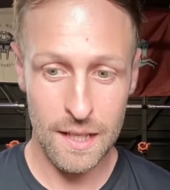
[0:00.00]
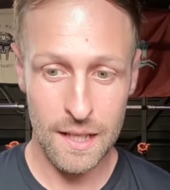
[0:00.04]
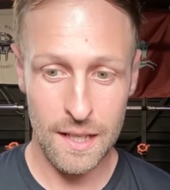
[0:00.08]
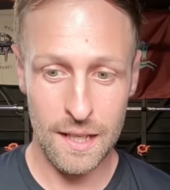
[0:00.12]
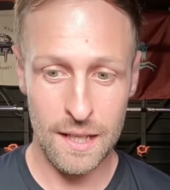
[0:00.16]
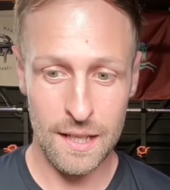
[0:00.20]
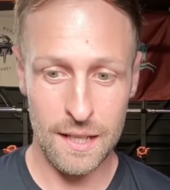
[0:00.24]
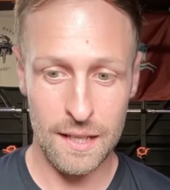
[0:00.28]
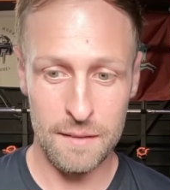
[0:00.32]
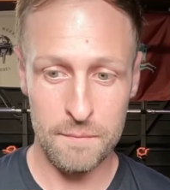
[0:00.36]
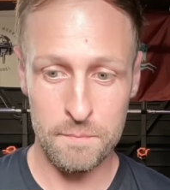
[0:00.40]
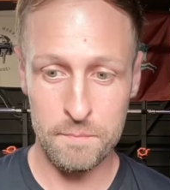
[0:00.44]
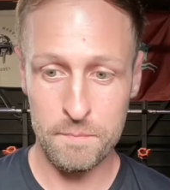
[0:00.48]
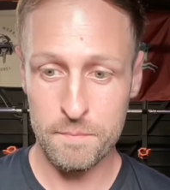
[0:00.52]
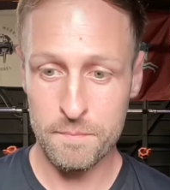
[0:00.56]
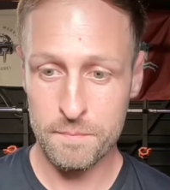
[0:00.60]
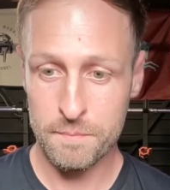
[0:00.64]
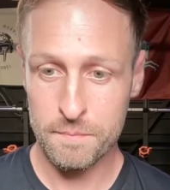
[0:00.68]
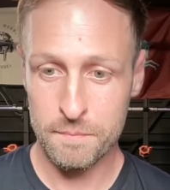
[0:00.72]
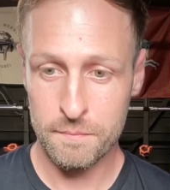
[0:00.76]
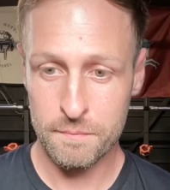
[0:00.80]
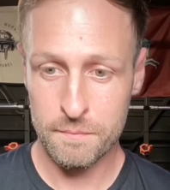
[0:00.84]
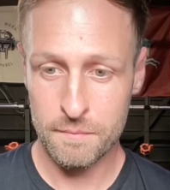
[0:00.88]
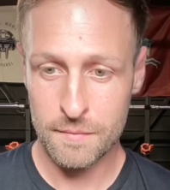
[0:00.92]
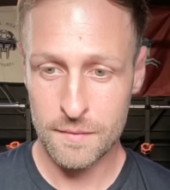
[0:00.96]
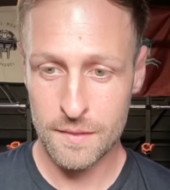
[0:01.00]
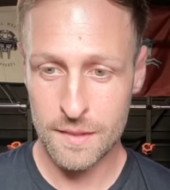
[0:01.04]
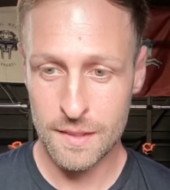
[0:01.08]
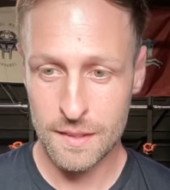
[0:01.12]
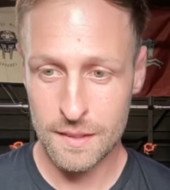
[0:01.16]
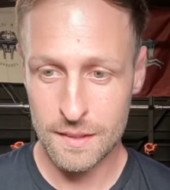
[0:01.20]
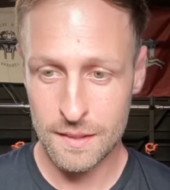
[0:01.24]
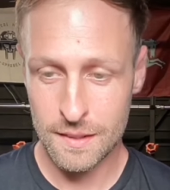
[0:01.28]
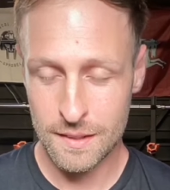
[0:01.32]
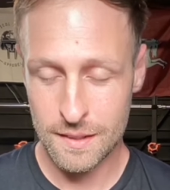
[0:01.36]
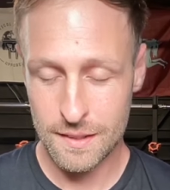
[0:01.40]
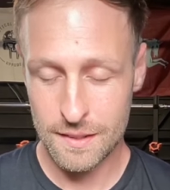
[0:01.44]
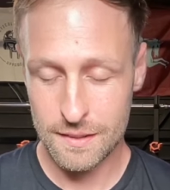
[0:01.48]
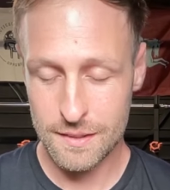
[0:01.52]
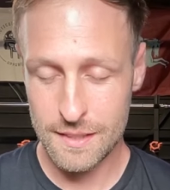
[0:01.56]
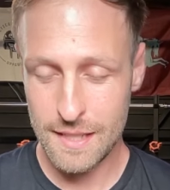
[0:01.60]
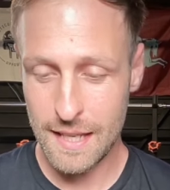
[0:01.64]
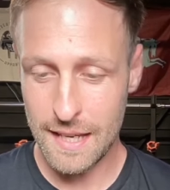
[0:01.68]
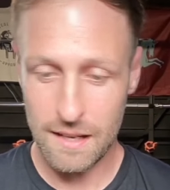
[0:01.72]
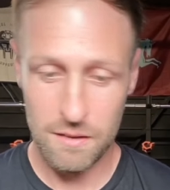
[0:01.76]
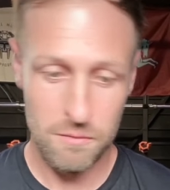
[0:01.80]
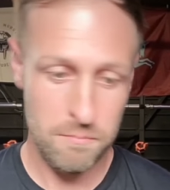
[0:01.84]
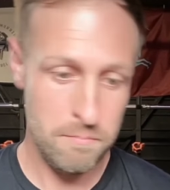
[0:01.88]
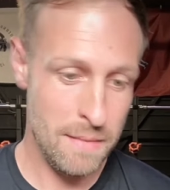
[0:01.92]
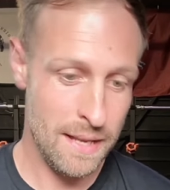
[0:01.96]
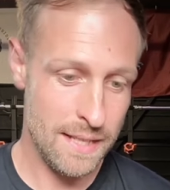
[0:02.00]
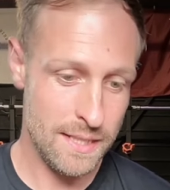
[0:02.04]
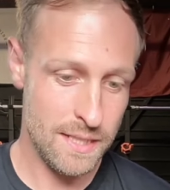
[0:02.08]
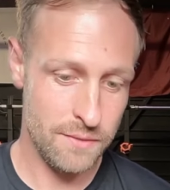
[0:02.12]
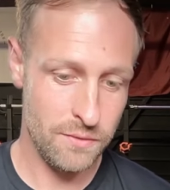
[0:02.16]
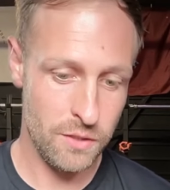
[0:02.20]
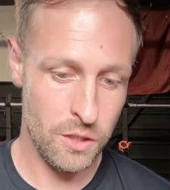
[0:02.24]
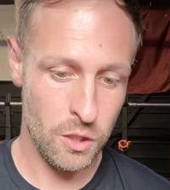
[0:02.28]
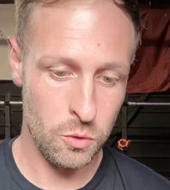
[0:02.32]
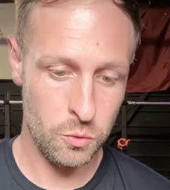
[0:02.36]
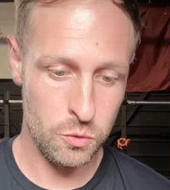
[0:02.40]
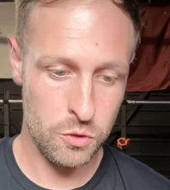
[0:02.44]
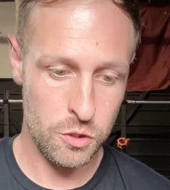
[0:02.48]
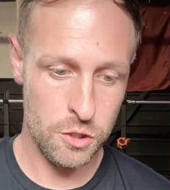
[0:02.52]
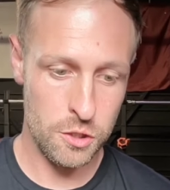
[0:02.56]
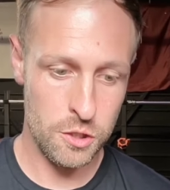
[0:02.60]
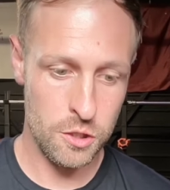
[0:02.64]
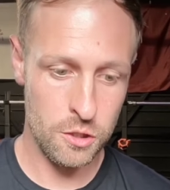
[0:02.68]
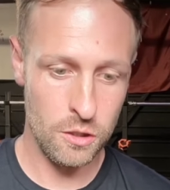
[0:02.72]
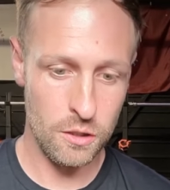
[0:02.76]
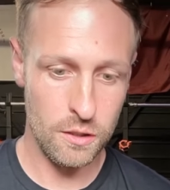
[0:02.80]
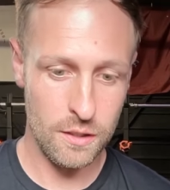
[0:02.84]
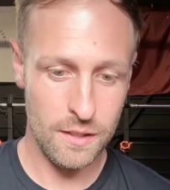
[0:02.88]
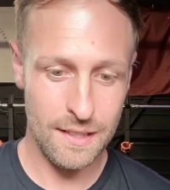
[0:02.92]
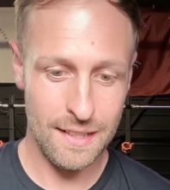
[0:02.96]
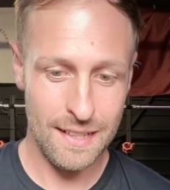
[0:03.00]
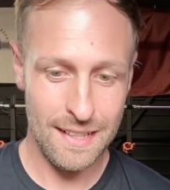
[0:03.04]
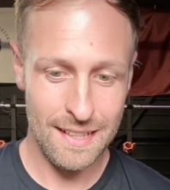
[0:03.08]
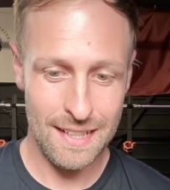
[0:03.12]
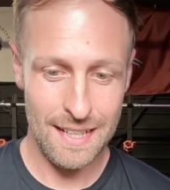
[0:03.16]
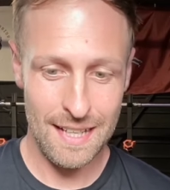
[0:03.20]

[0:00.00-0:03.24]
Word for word: Um, yeah, massive culture shock.